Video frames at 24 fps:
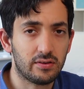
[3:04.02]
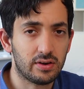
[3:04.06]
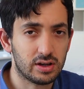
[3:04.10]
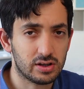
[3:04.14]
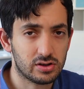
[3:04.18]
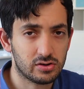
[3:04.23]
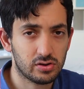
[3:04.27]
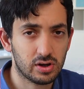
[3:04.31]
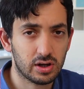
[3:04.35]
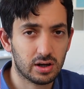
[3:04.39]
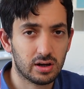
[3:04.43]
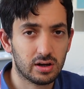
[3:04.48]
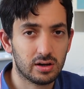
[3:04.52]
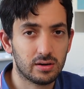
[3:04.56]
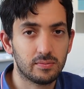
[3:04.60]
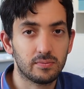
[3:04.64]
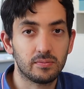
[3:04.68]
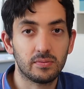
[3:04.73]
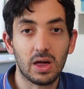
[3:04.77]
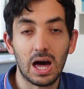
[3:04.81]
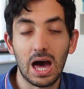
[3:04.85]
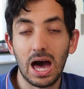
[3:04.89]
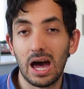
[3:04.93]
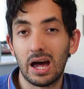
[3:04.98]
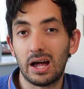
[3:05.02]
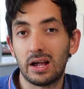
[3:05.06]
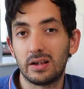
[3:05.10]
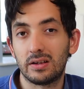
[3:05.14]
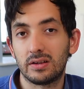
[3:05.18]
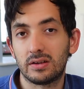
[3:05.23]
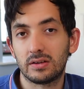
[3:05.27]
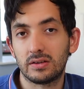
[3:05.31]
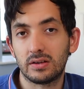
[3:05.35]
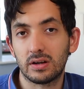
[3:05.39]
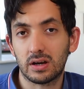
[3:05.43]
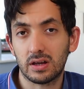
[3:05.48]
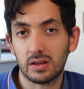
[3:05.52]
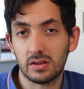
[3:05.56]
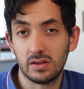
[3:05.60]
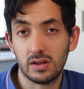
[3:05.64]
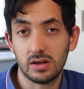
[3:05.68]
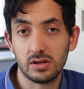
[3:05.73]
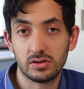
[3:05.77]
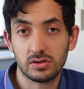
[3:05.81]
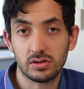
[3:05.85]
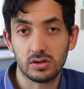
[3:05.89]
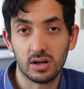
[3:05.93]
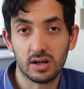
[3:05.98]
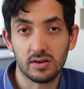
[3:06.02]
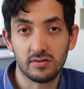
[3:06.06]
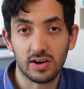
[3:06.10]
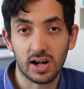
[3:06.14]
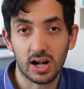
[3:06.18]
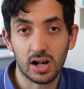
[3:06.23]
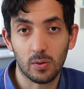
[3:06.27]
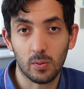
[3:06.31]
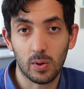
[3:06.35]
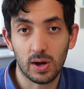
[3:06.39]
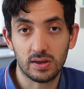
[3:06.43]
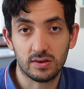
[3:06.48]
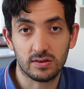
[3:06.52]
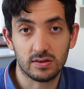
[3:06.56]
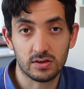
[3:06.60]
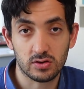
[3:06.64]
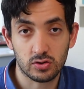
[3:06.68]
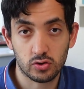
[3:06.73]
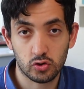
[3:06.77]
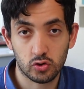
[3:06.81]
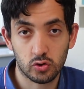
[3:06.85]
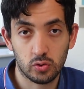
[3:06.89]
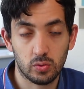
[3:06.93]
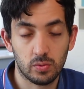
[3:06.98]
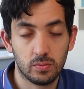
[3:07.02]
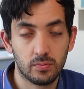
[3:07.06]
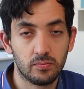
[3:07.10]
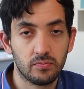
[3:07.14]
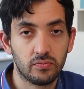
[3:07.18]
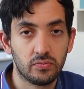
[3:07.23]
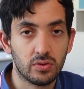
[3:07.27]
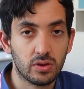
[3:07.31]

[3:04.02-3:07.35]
the trigger and the condition evaluates as true,